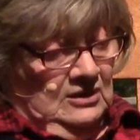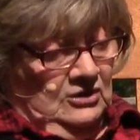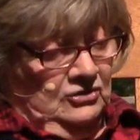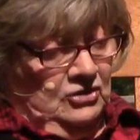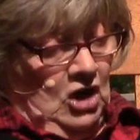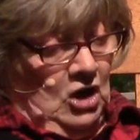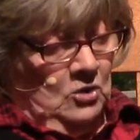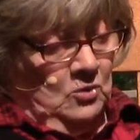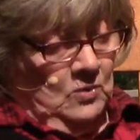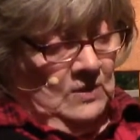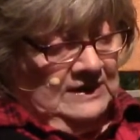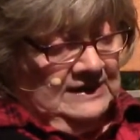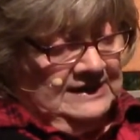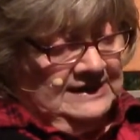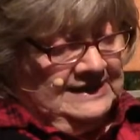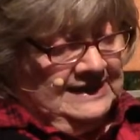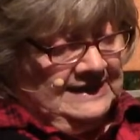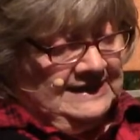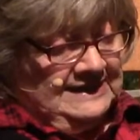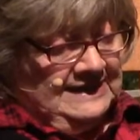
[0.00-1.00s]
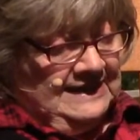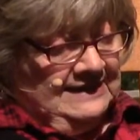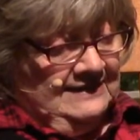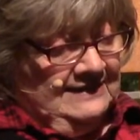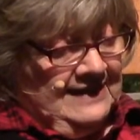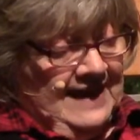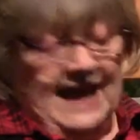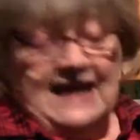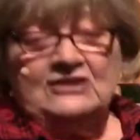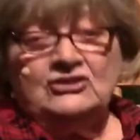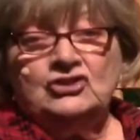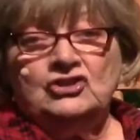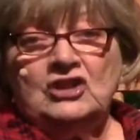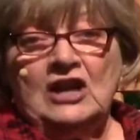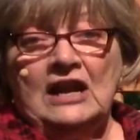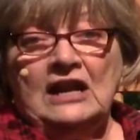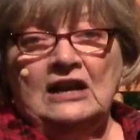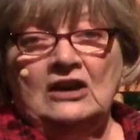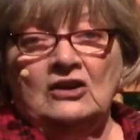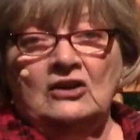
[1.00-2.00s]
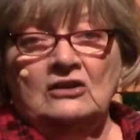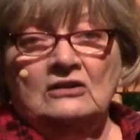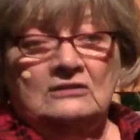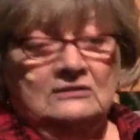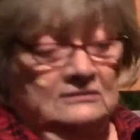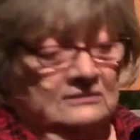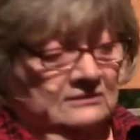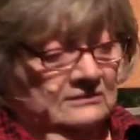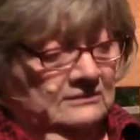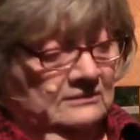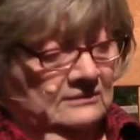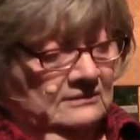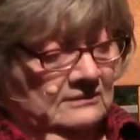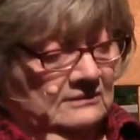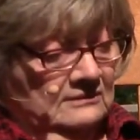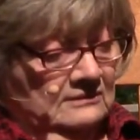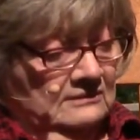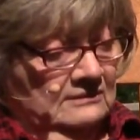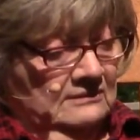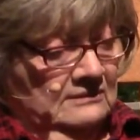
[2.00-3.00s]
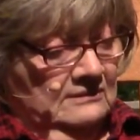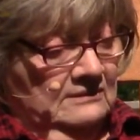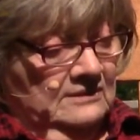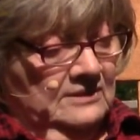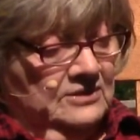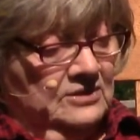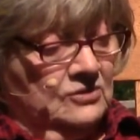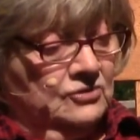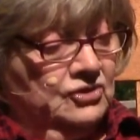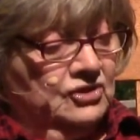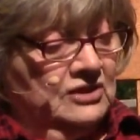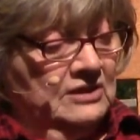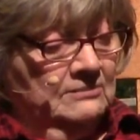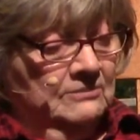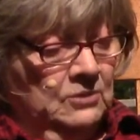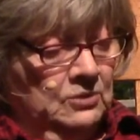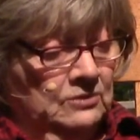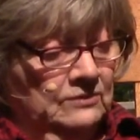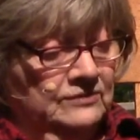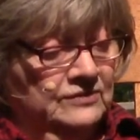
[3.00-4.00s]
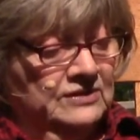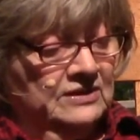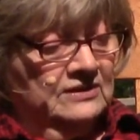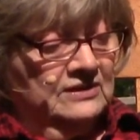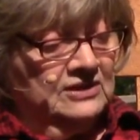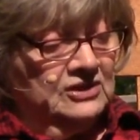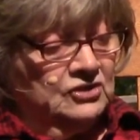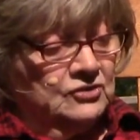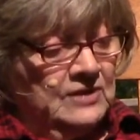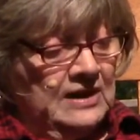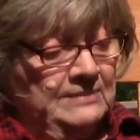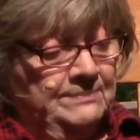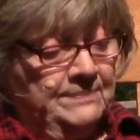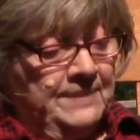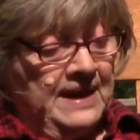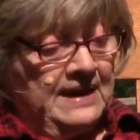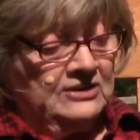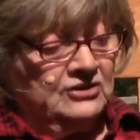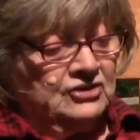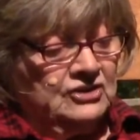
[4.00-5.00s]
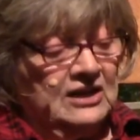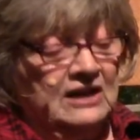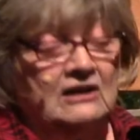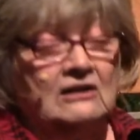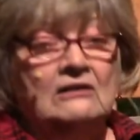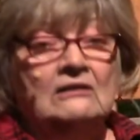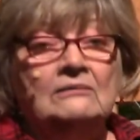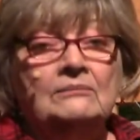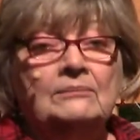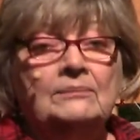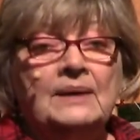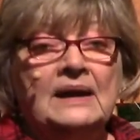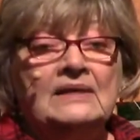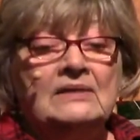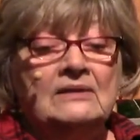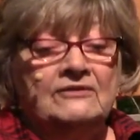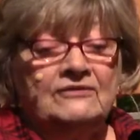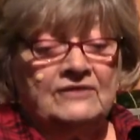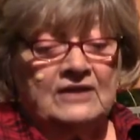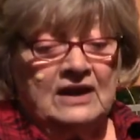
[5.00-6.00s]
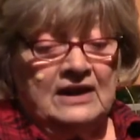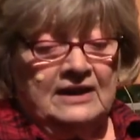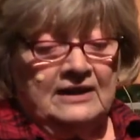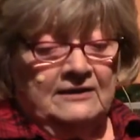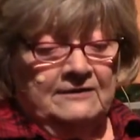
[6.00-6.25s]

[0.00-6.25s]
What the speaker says: "No one sits in that chair." So she moved to the straight-back chair by the fire.